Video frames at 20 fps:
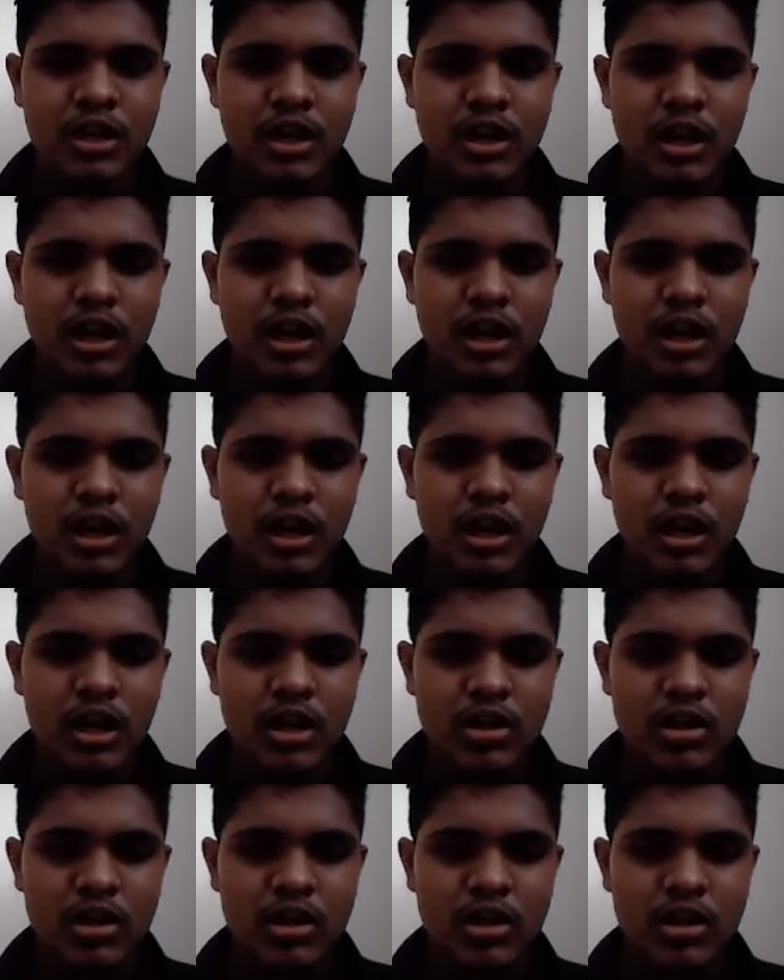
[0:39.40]
and to
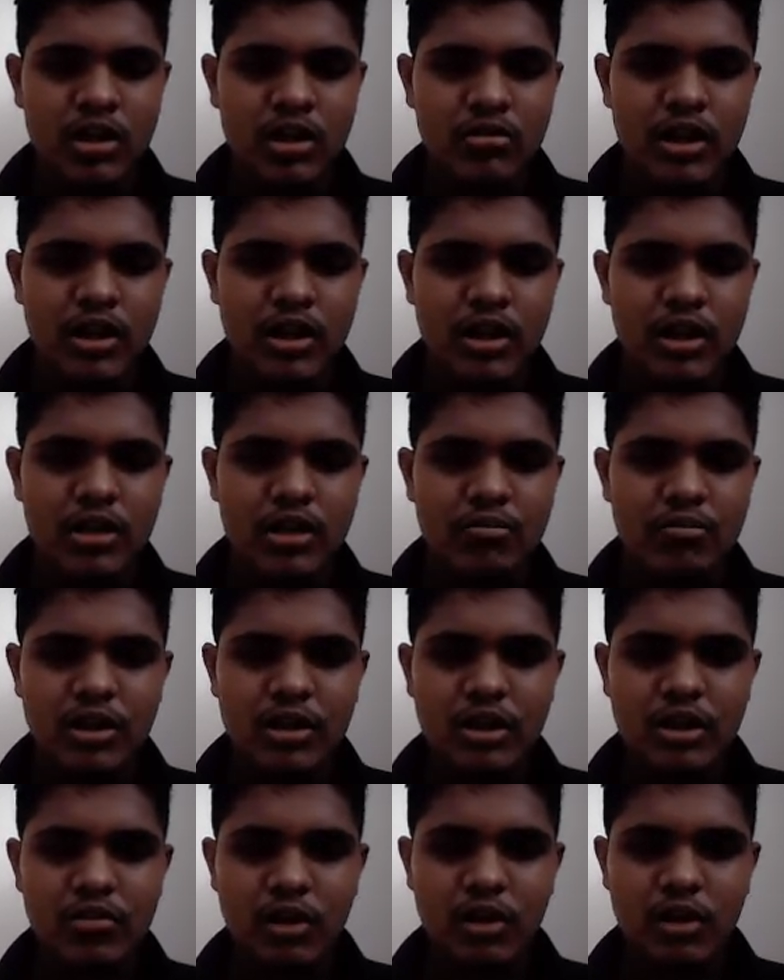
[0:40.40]
determine the
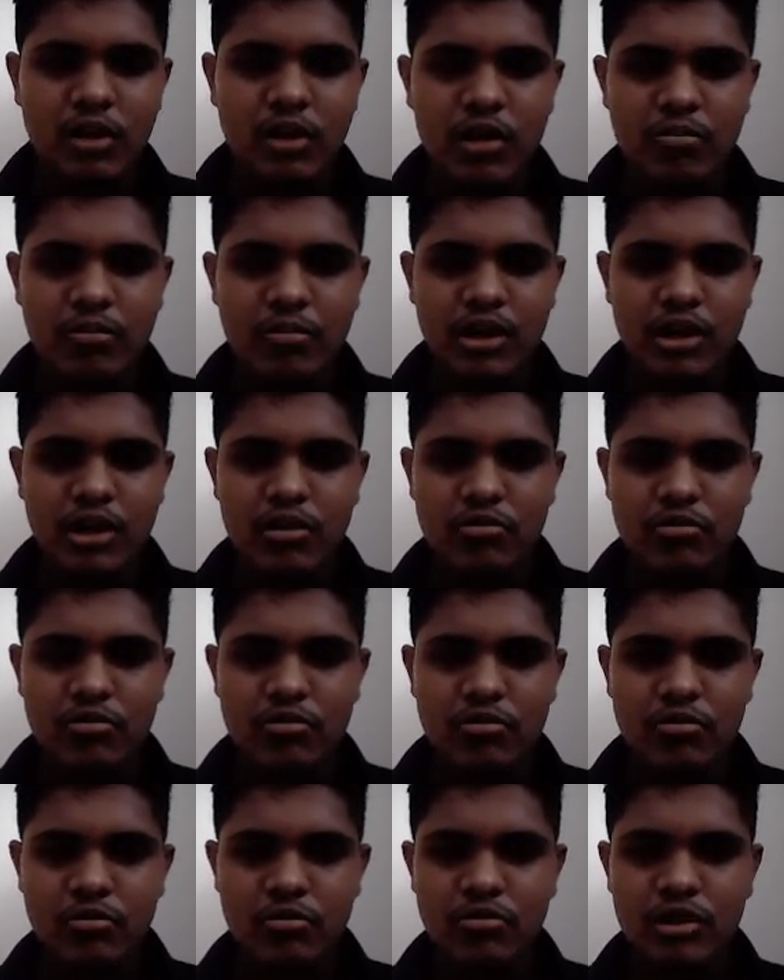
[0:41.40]
peak output
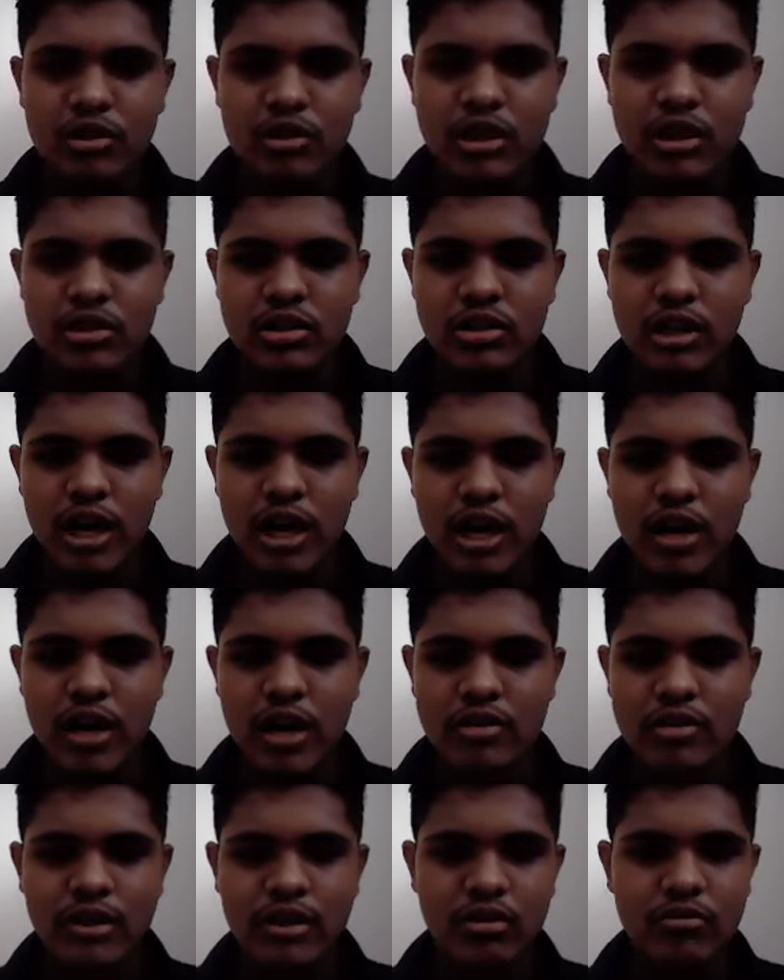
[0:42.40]
voltage, the average
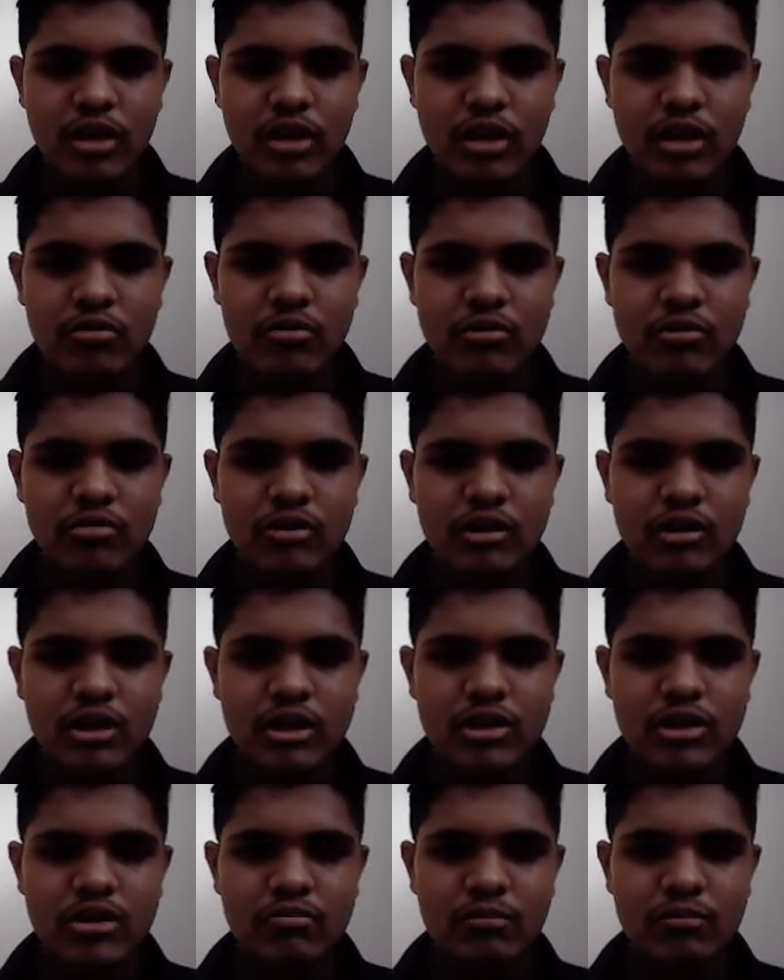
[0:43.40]
value of the output voltage,
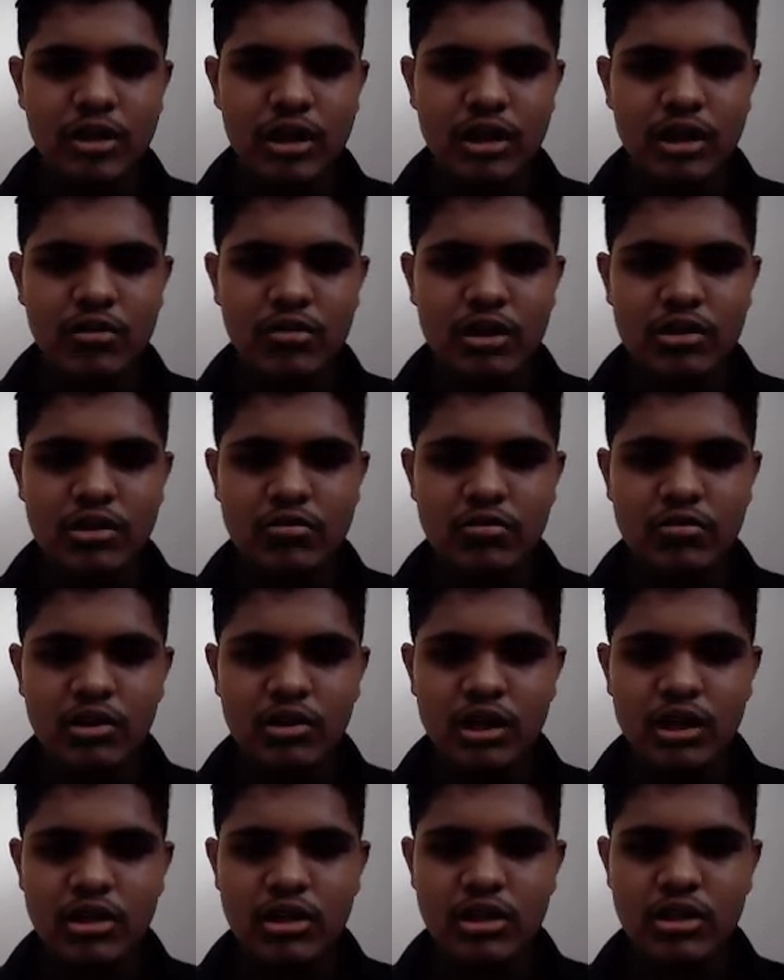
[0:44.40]
peak inverse
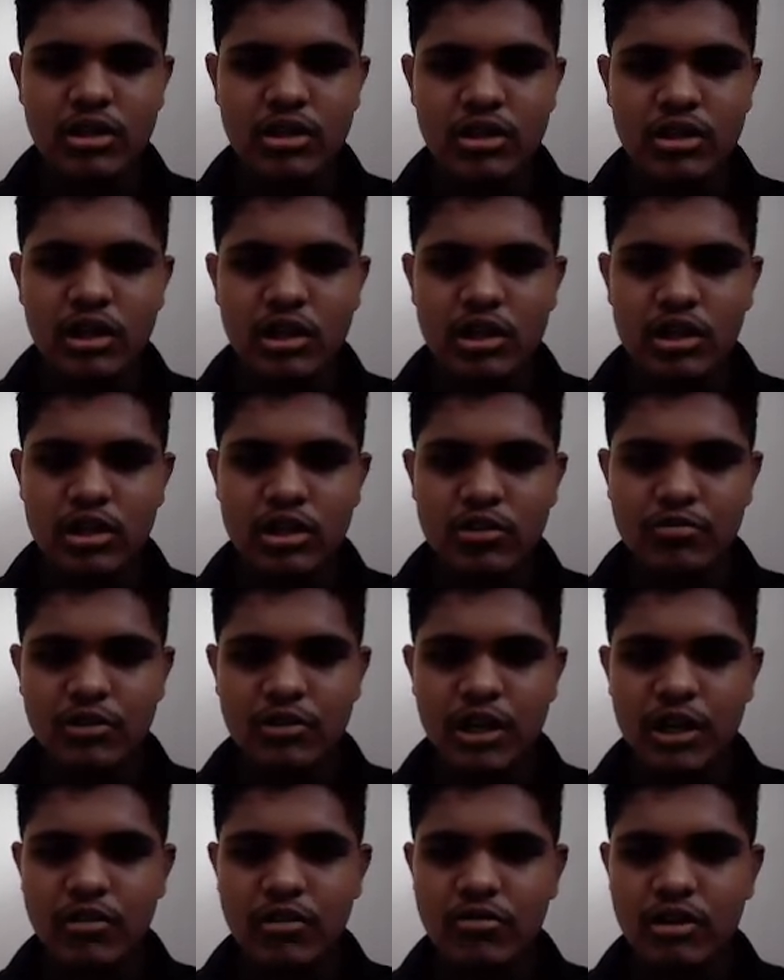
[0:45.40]
voltage, that is
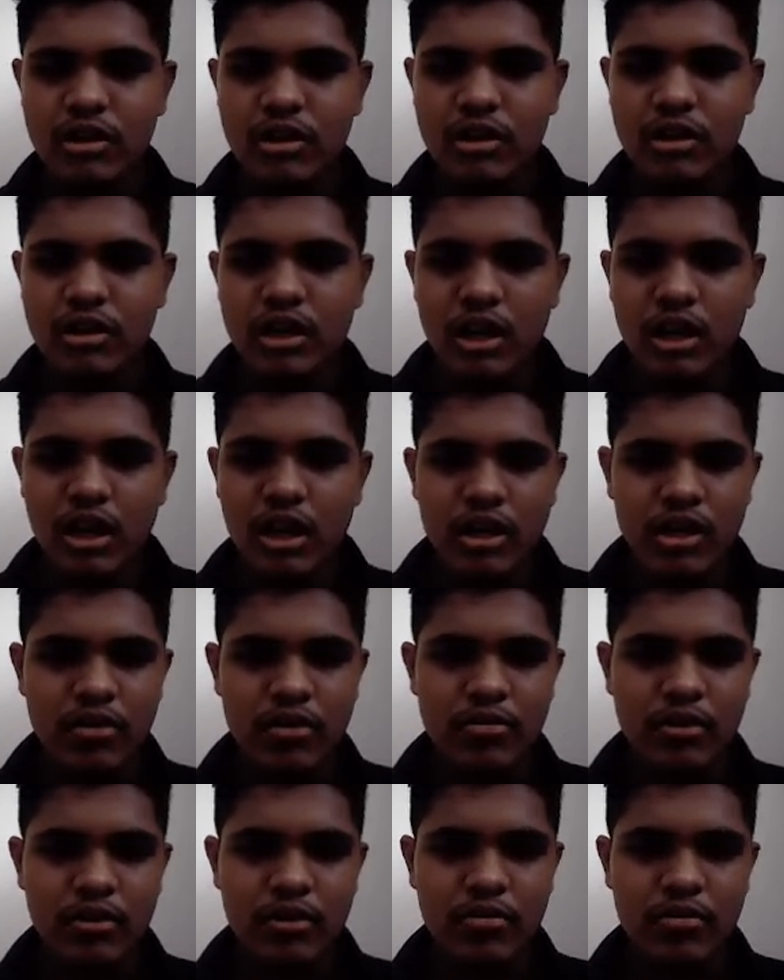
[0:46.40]
PIV, and
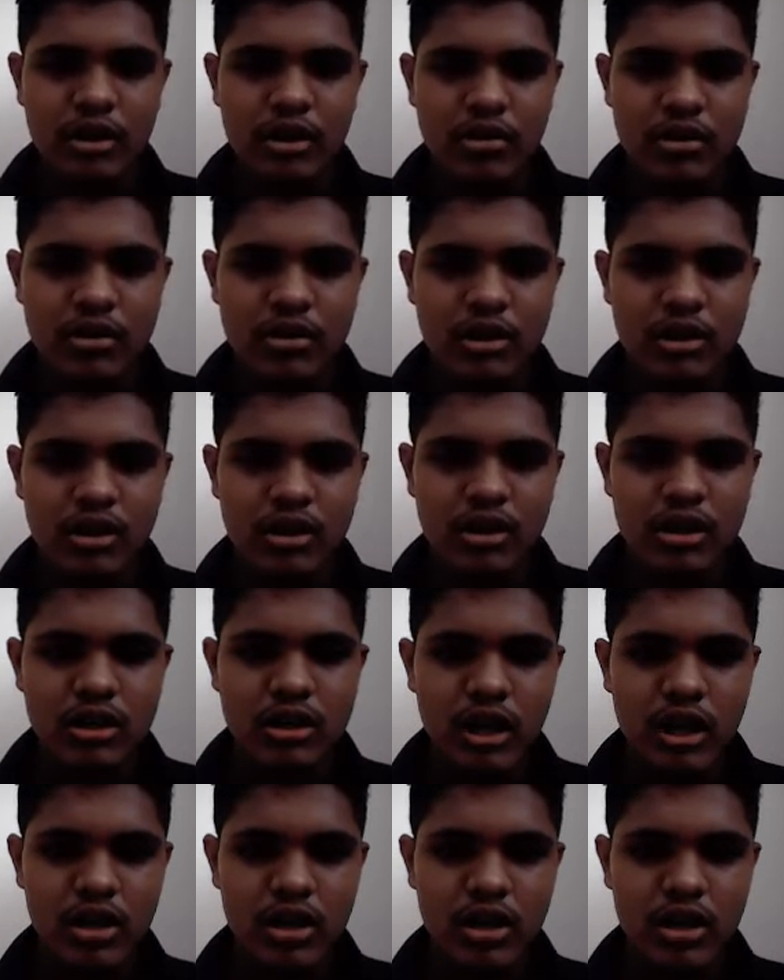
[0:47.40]
ripple factor and
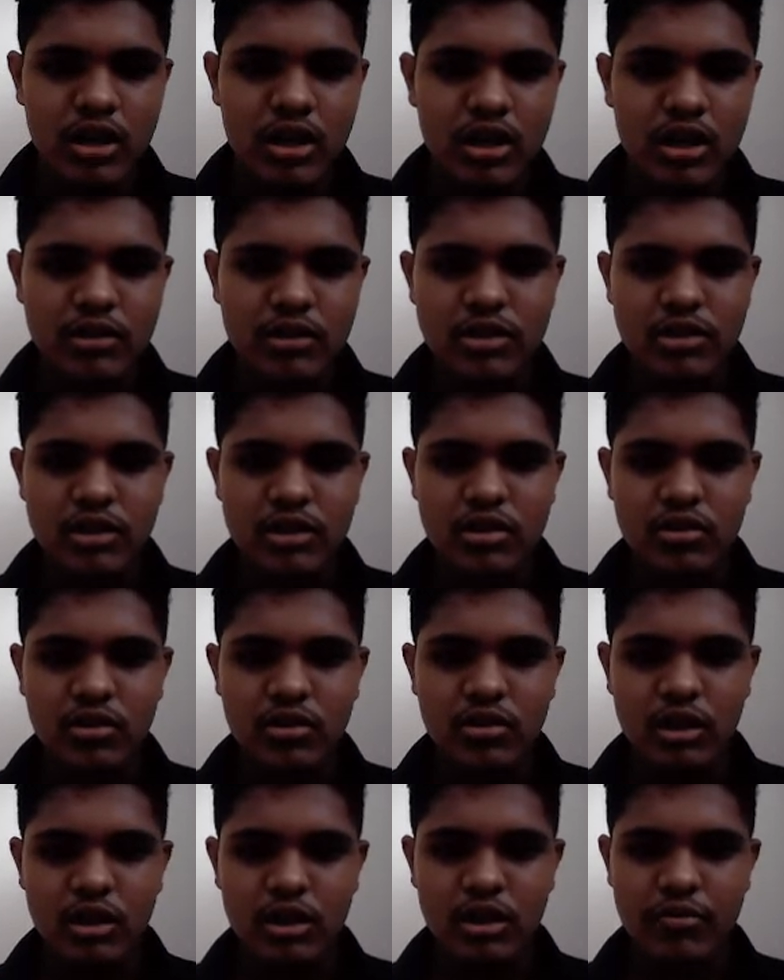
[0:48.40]
rectification
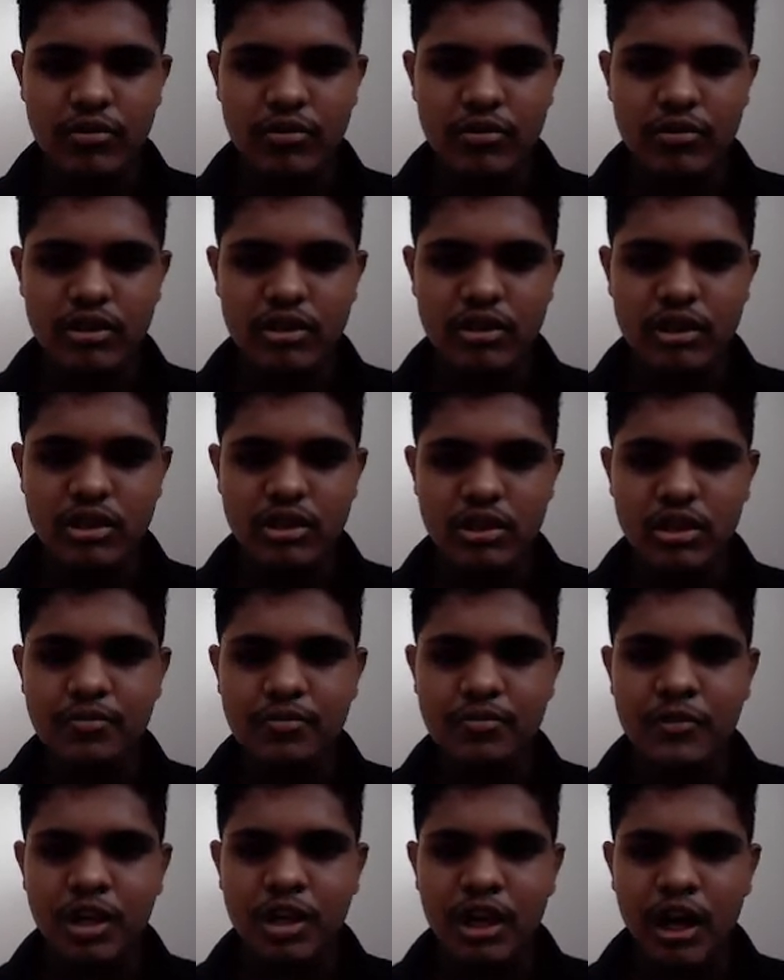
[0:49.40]
efficiency,
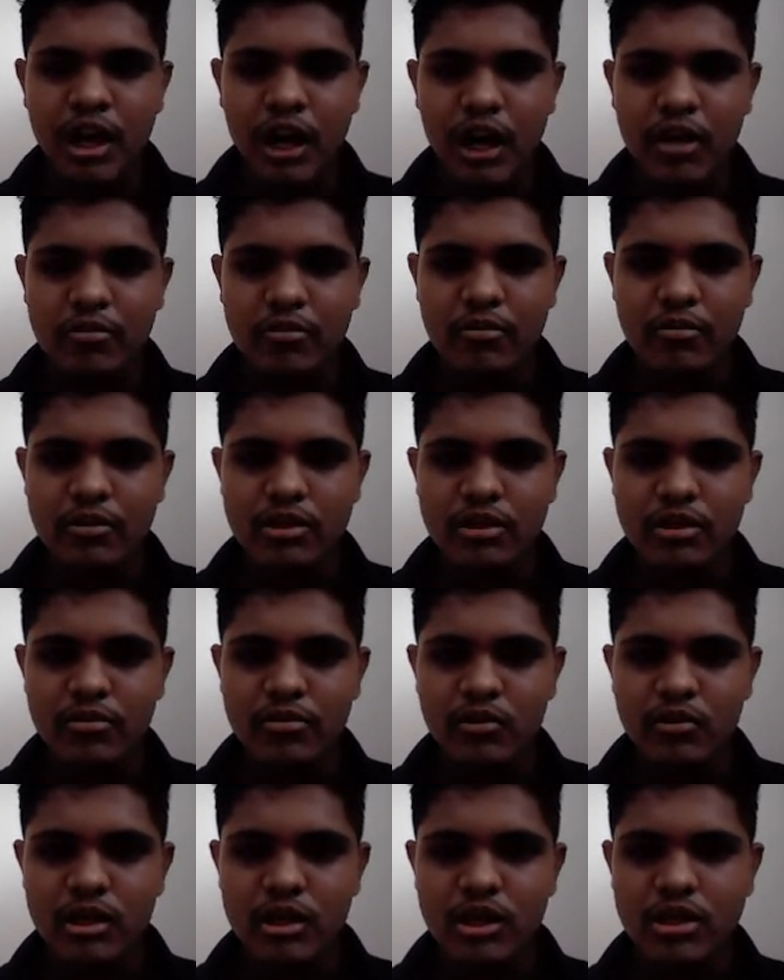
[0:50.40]
RMS
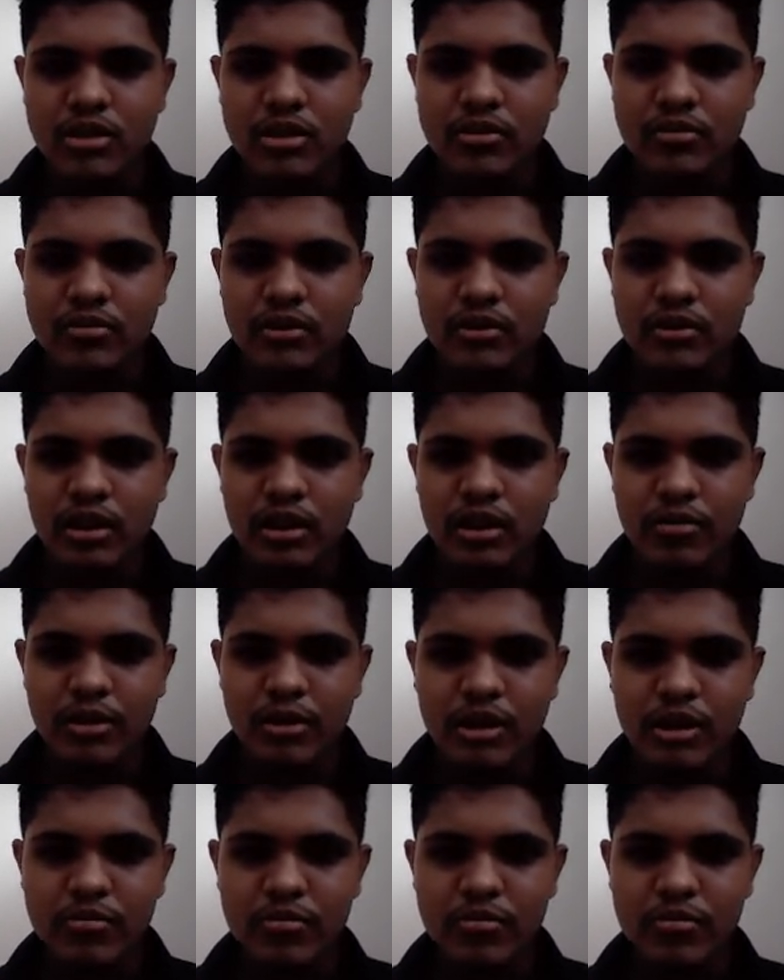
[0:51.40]
voltage, peak